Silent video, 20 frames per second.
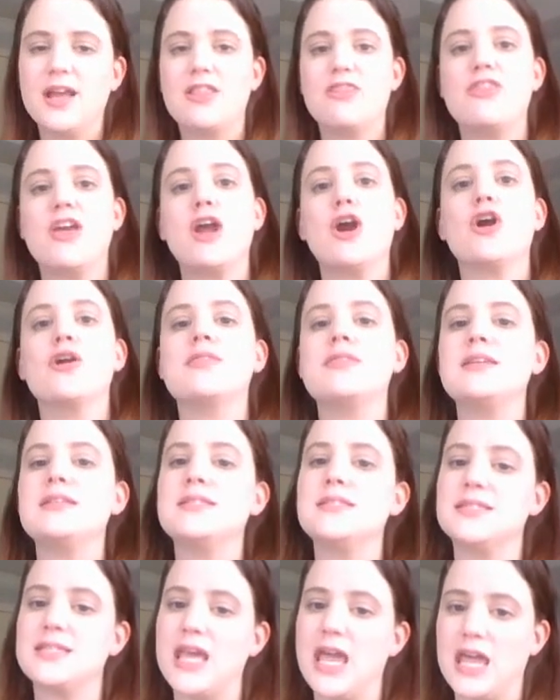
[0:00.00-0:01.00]
They are the
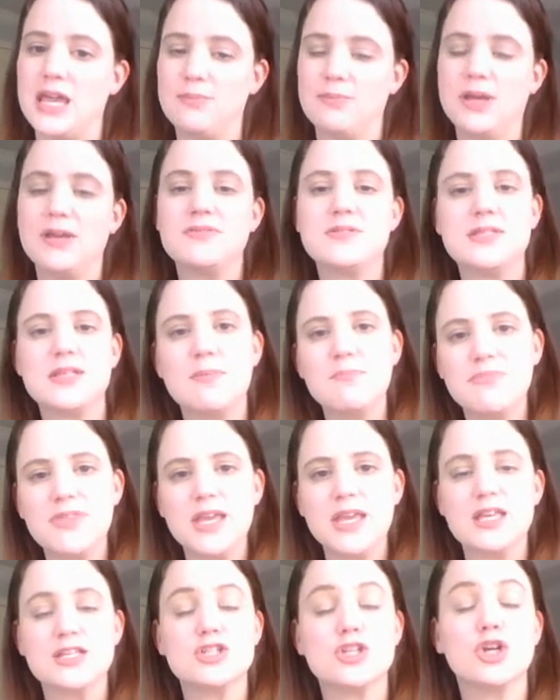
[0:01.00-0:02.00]
same. If
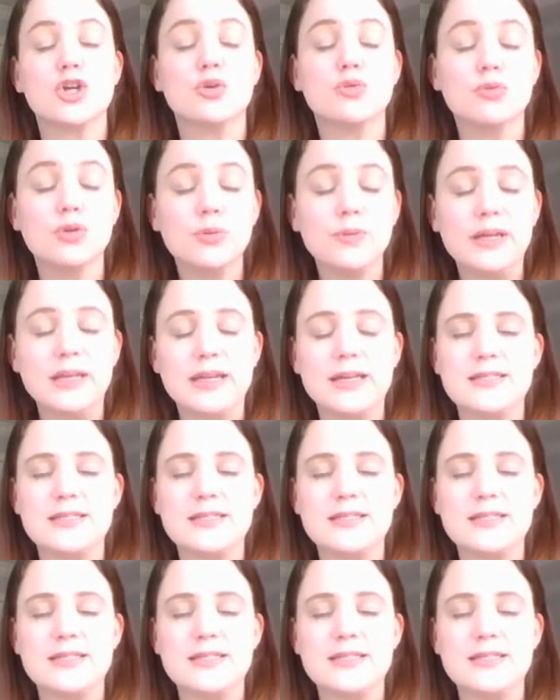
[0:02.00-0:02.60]
something is congruent,